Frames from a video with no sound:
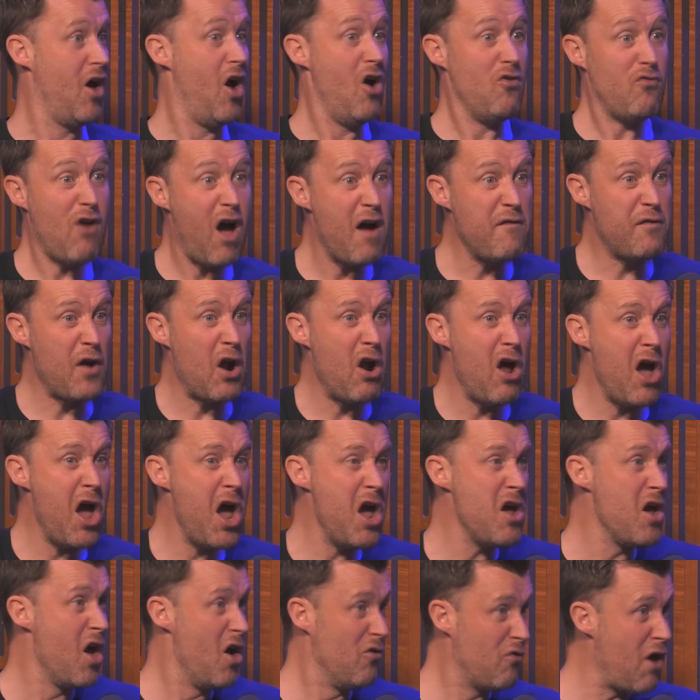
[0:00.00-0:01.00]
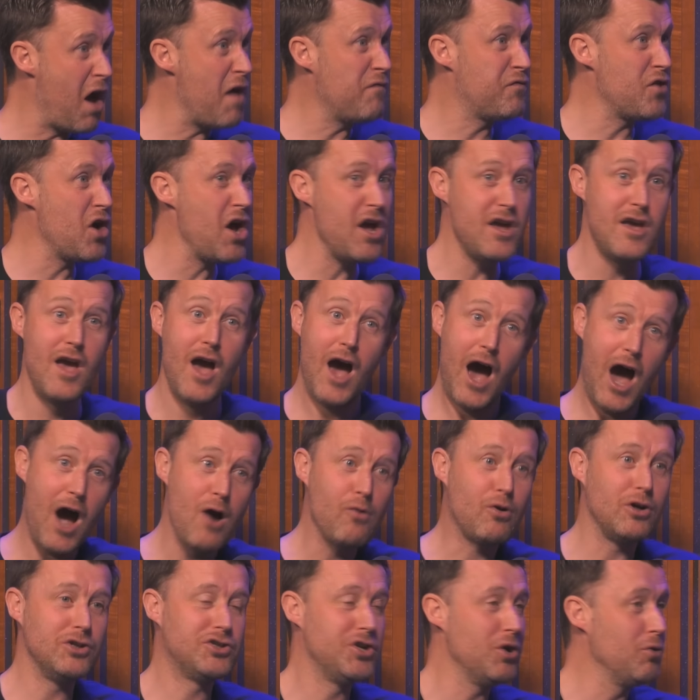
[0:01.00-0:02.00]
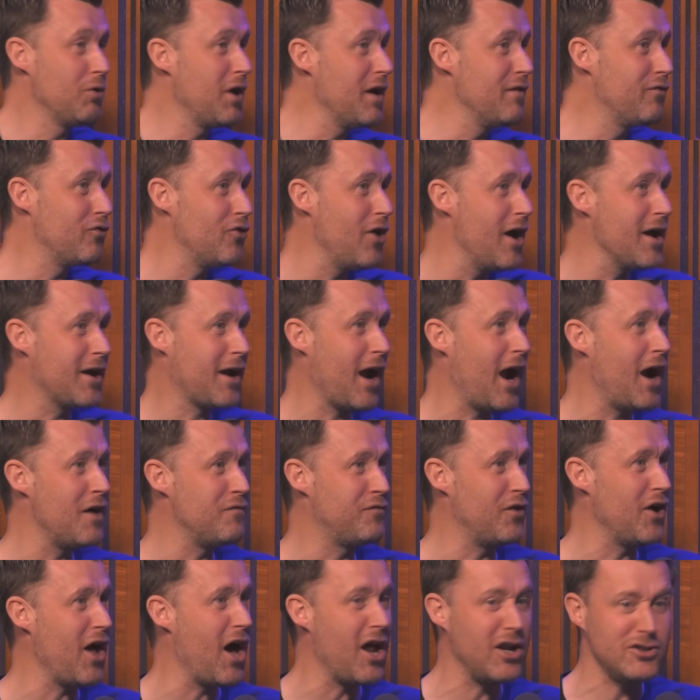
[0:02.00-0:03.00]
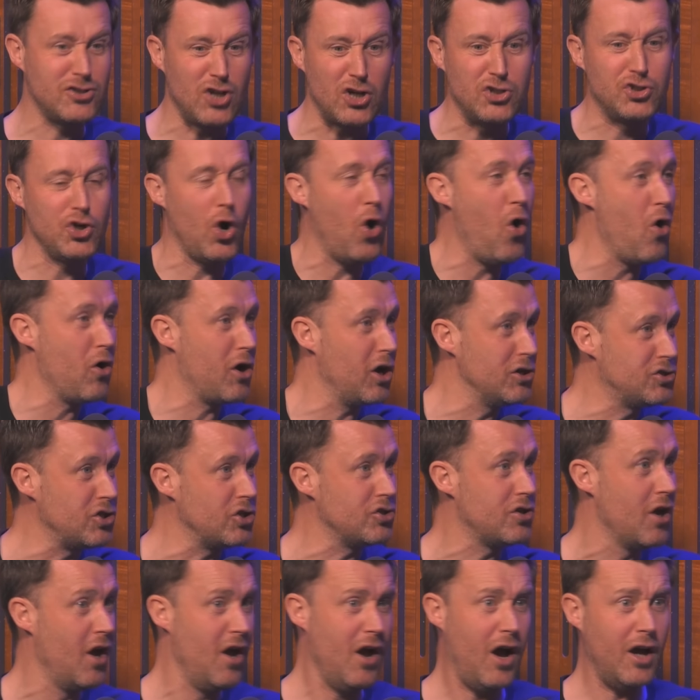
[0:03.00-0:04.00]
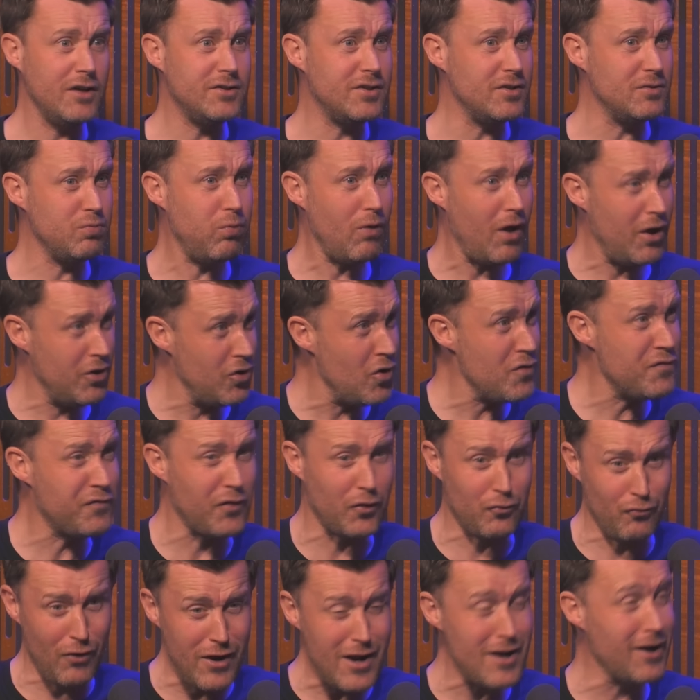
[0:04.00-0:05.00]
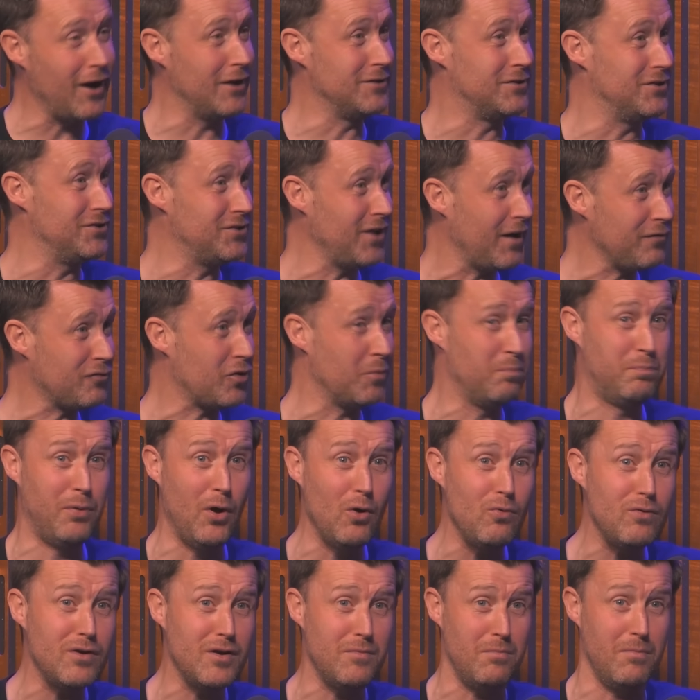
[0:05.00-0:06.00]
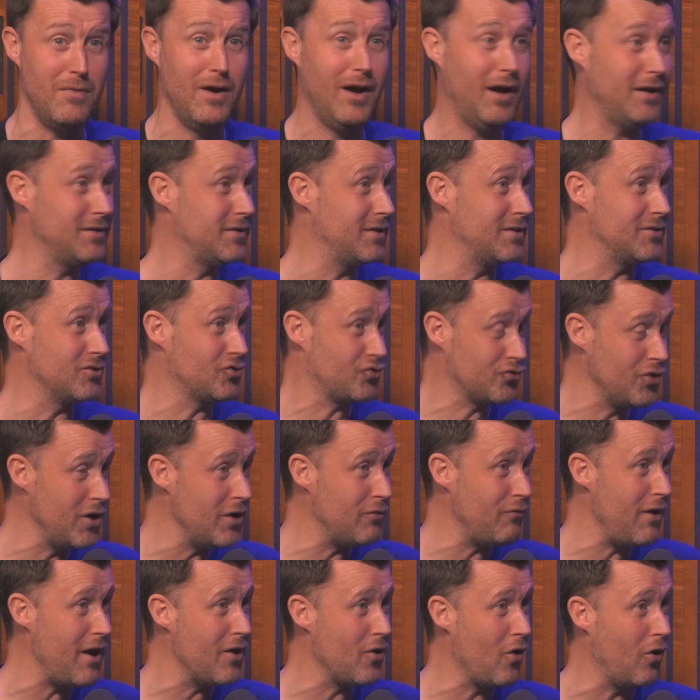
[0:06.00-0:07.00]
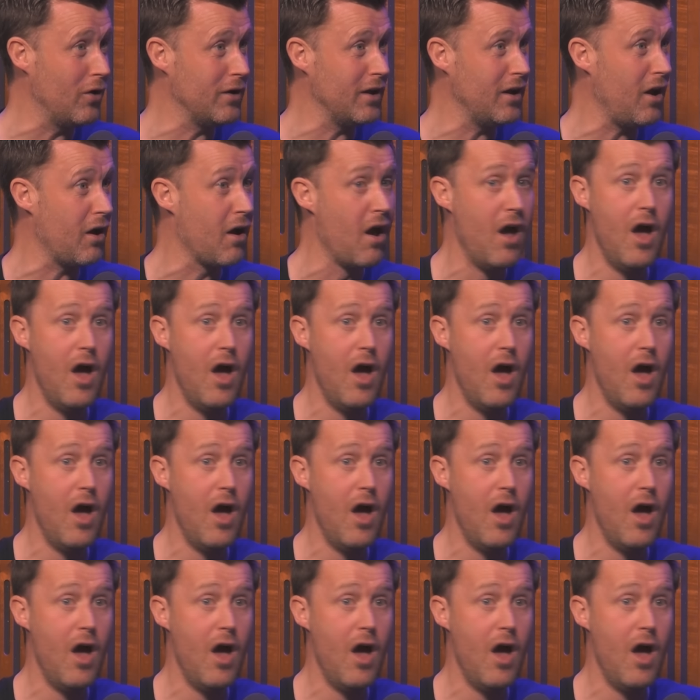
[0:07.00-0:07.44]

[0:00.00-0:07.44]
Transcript: Referee, referee, how could you give a red card for that? It's a joke. It's a j-. I says, what, are you for real? I says, after booting him. I says, straight red all day long.